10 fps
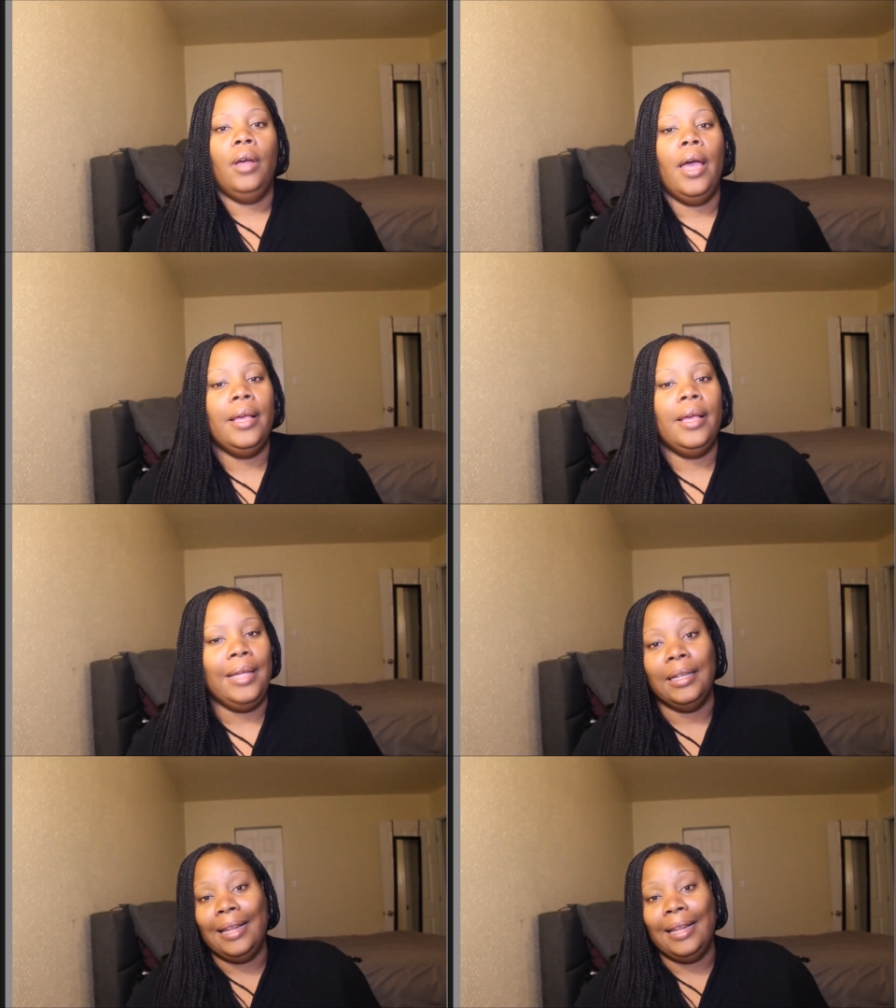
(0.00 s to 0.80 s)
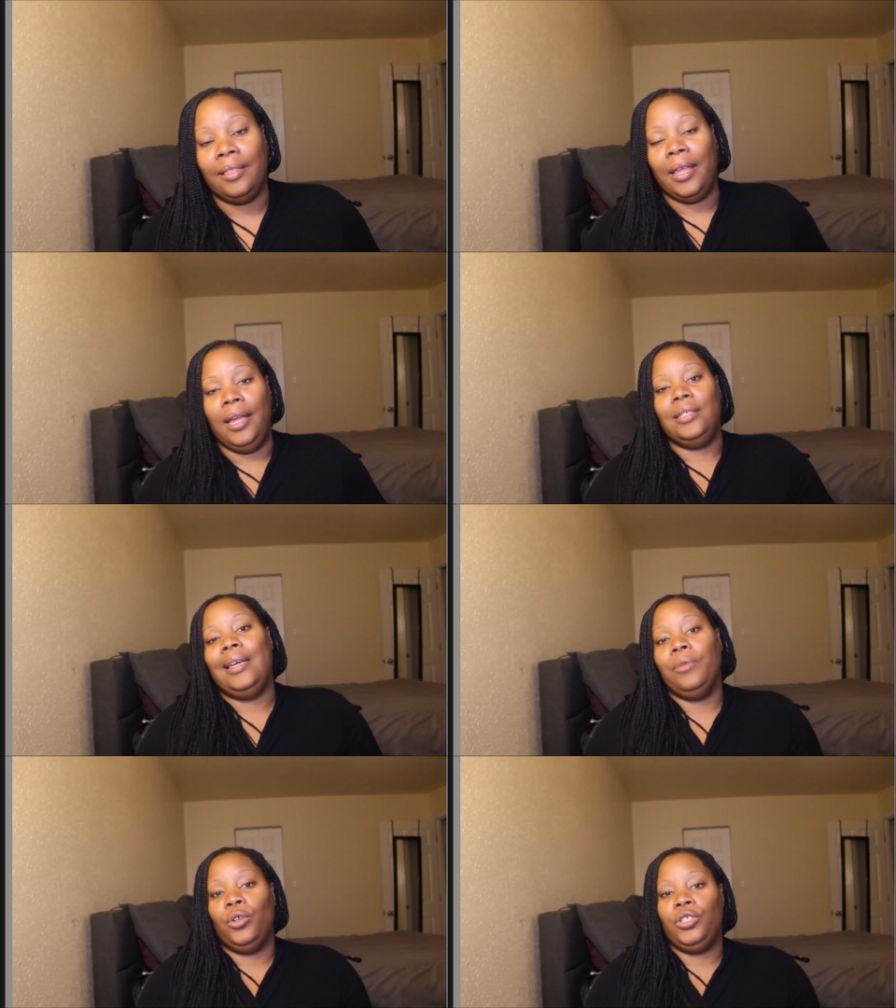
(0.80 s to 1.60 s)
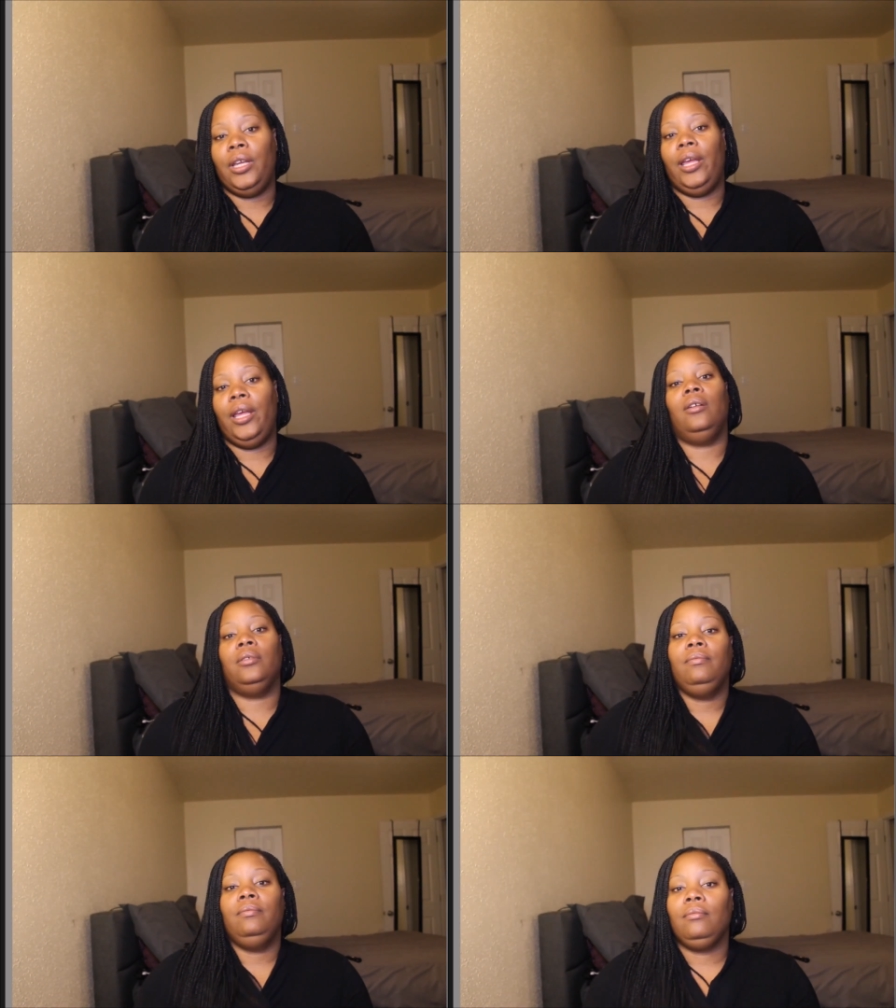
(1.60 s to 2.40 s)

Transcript: it's a lot of things. Yeah, Rochelle